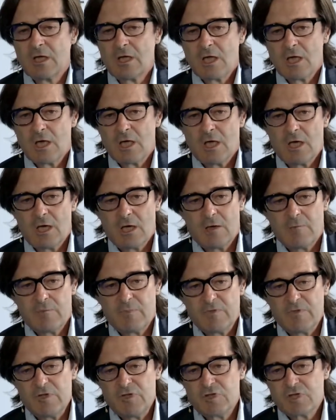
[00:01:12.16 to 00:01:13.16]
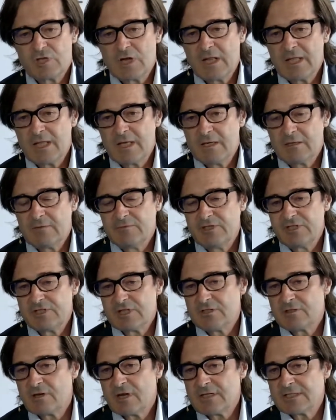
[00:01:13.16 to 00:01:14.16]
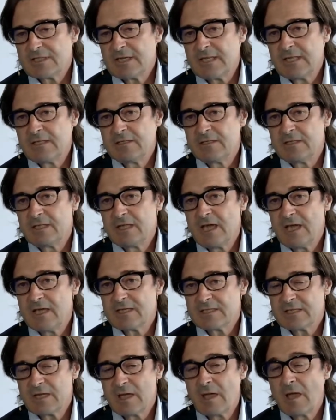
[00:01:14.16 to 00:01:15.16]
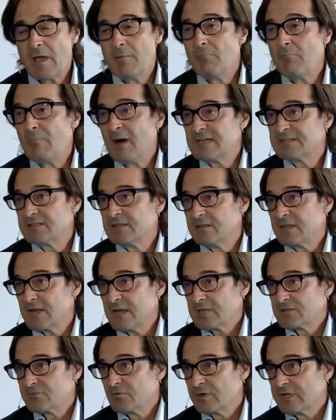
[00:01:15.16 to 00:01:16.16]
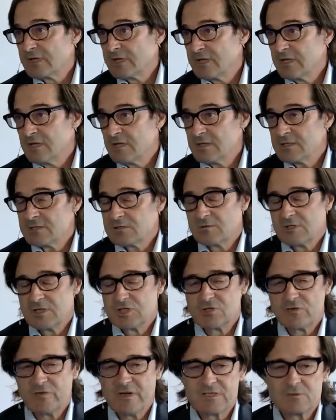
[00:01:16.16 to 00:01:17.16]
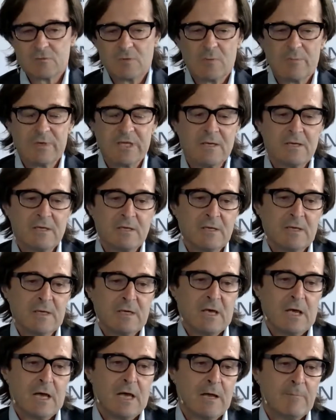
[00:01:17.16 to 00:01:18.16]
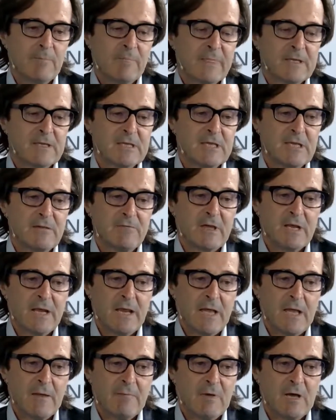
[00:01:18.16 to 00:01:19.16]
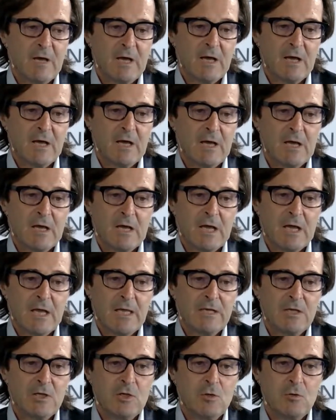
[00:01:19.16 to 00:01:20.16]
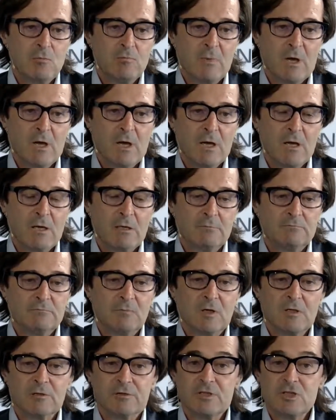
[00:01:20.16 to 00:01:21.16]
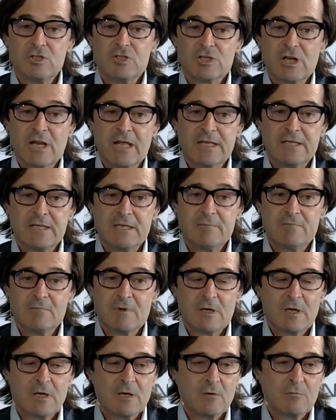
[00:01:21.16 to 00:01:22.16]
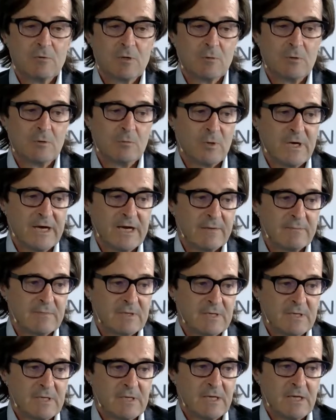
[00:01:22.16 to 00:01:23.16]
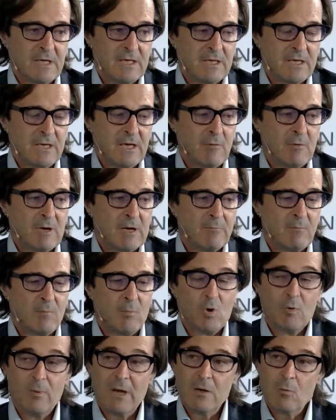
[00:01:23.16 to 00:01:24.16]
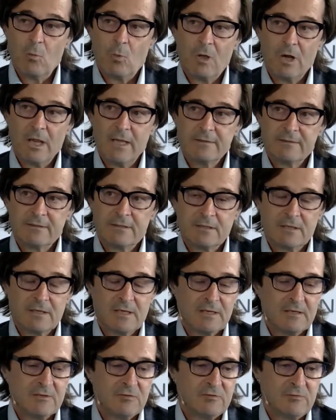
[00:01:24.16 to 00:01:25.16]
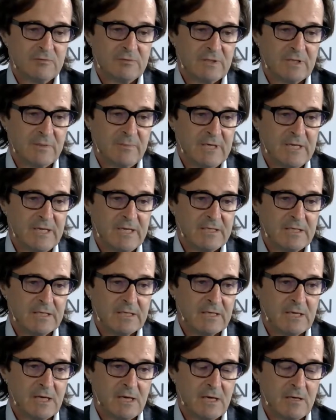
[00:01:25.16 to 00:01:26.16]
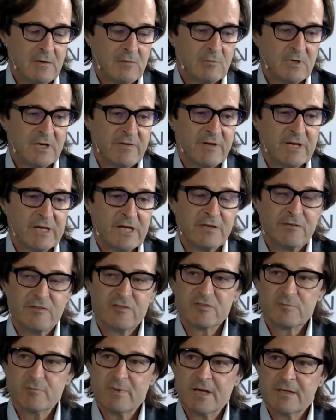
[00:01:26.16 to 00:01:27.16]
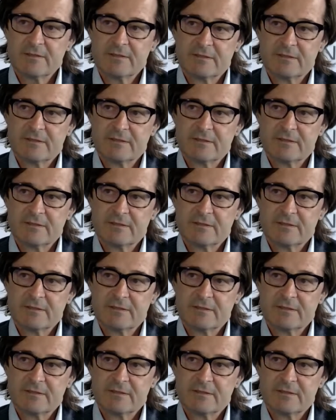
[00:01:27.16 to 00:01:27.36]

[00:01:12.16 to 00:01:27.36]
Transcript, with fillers: um, digital uh, decentralized identity as uh, a must in the next following year. So each of us will be um, given uh, uh, a new uh, well, digital I D. Uh, we will wear it in our mobile wallet, mm-hmm. uh, eliminating uh, whatever kind of smart